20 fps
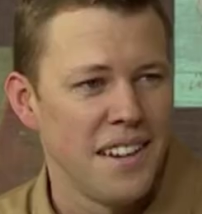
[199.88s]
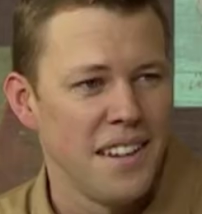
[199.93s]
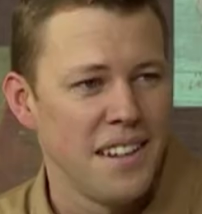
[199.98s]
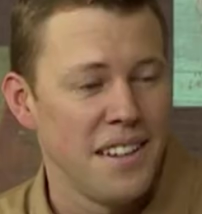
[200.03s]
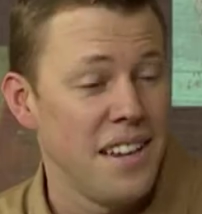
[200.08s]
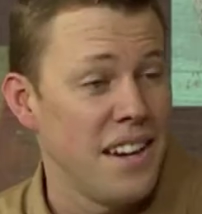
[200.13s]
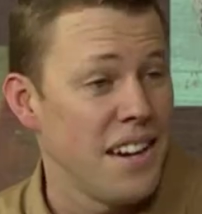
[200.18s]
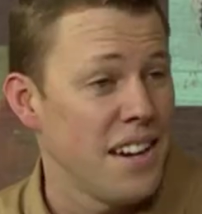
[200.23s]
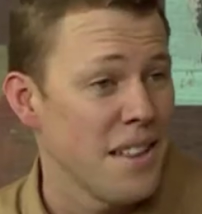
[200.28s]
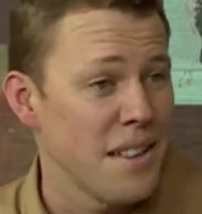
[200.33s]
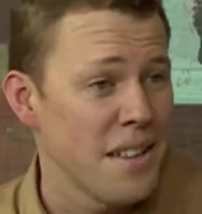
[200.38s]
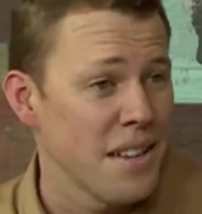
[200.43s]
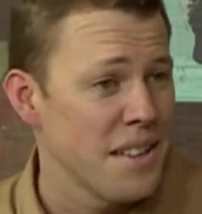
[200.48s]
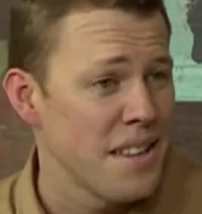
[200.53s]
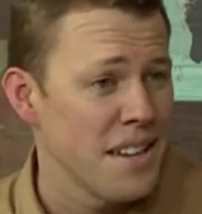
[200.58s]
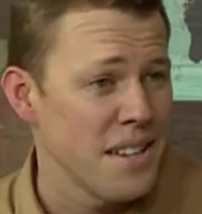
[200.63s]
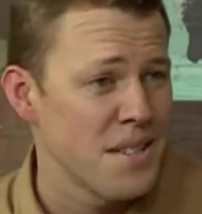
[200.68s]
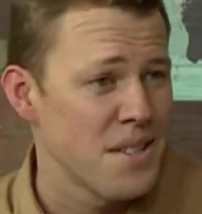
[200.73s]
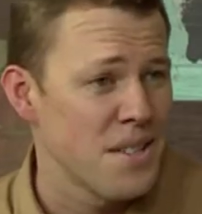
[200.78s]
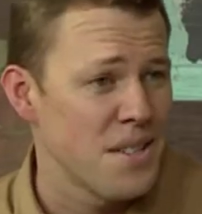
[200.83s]
with you? Yeah, I
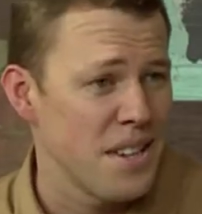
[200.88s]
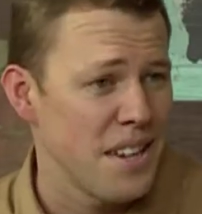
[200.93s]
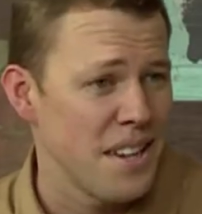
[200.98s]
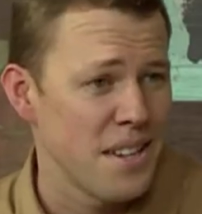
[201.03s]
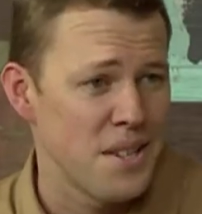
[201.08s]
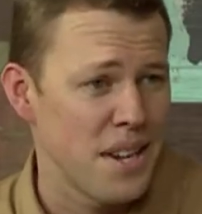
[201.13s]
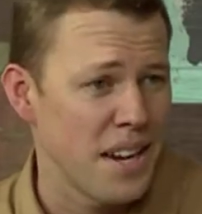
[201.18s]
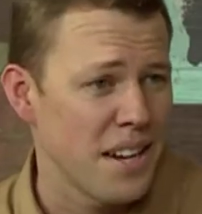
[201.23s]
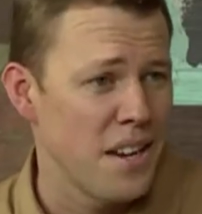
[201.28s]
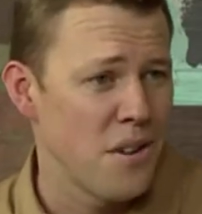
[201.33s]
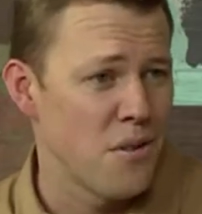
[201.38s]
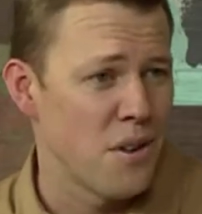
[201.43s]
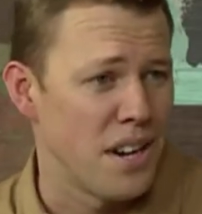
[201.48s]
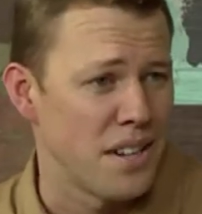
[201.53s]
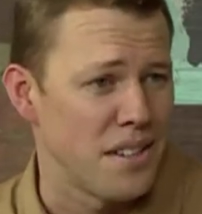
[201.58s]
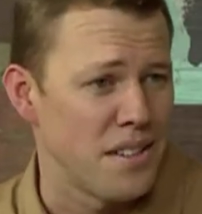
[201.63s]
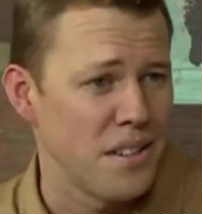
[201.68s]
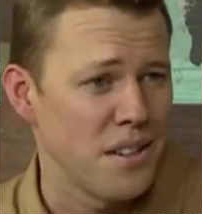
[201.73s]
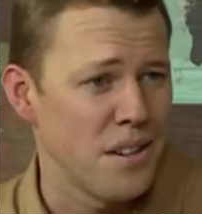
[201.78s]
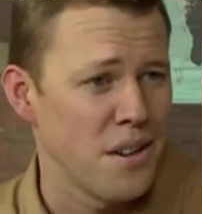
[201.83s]
think that's That's exactly
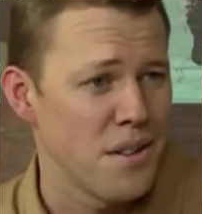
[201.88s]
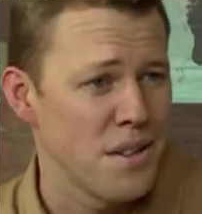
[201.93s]
right.